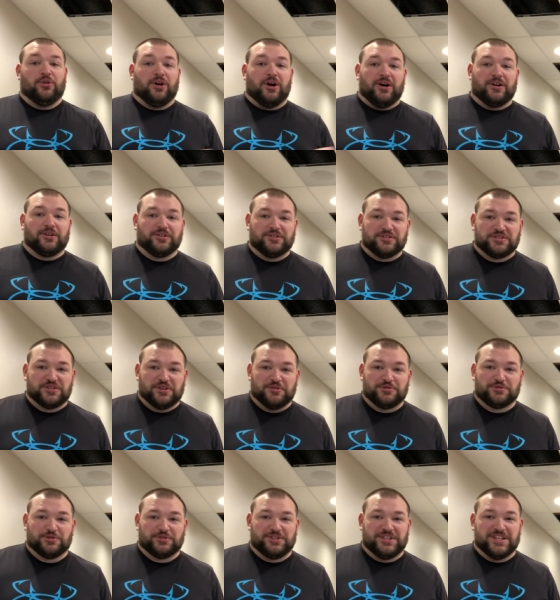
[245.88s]
longer
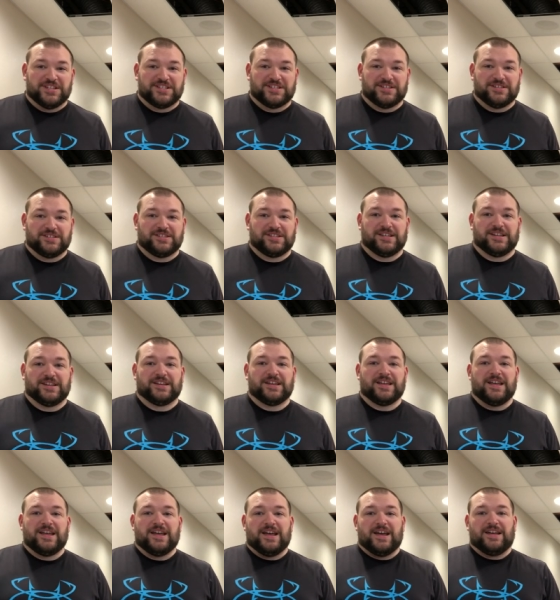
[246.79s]
social distancing
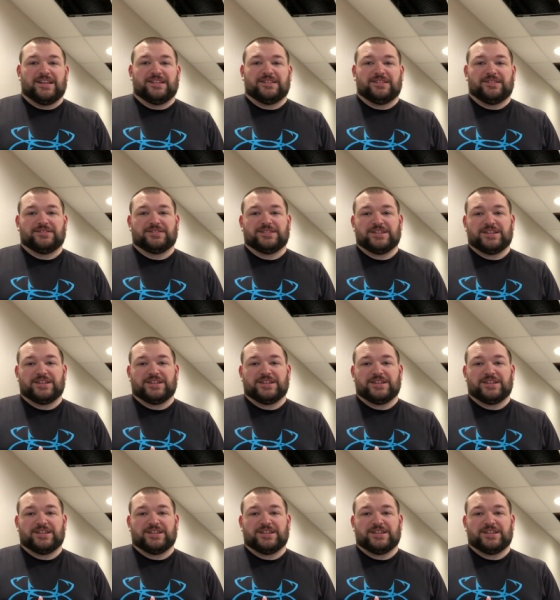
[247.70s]
uh,